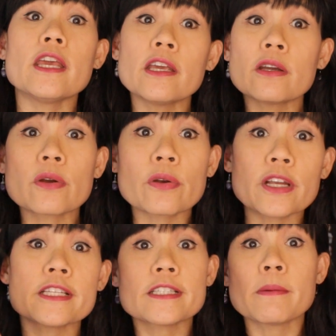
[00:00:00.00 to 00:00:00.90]

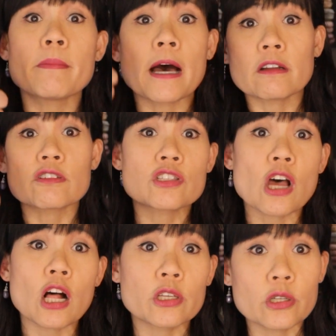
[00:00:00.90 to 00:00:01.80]
increase the amount of
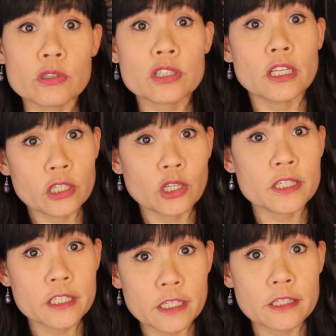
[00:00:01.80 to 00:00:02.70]
solutes in your
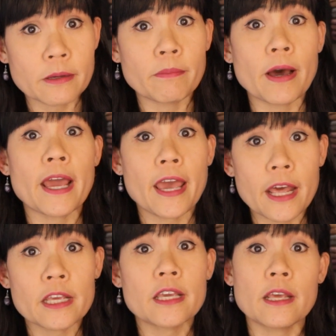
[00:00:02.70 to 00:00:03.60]
system by
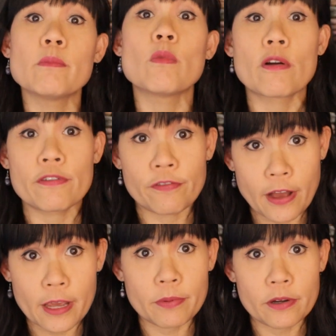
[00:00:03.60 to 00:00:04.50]
adding in more
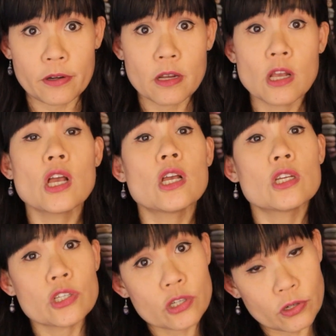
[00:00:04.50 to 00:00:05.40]
fiber,
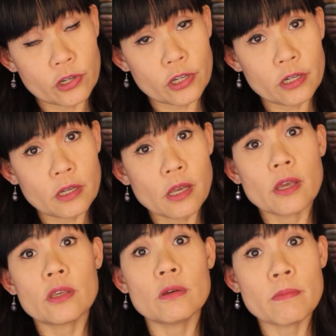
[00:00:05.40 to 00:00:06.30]
sugar,
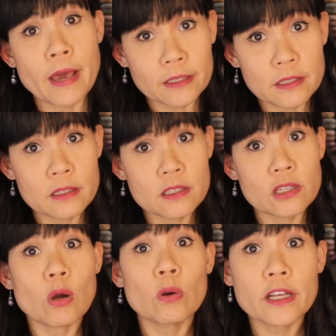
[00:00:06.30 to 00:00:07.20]

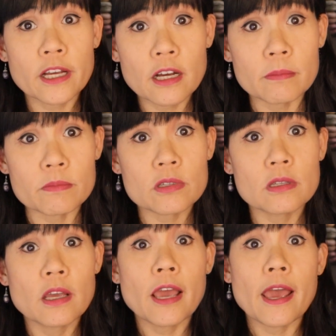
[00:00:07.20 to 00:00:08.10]
humectants, or
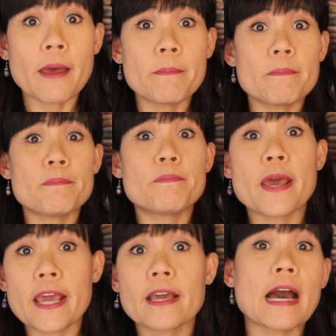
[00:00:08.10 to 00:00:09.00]
gums, and
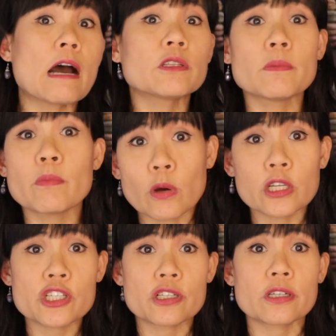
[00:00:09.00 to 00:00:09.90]
pick out the
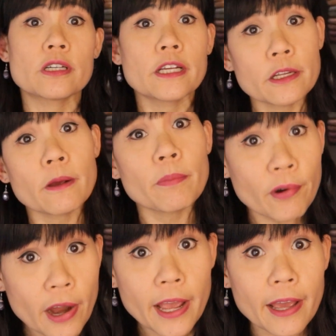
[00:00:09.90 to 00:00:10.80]
moisture in your
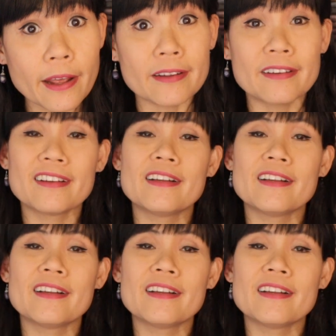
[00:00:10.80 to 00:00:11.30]
bread.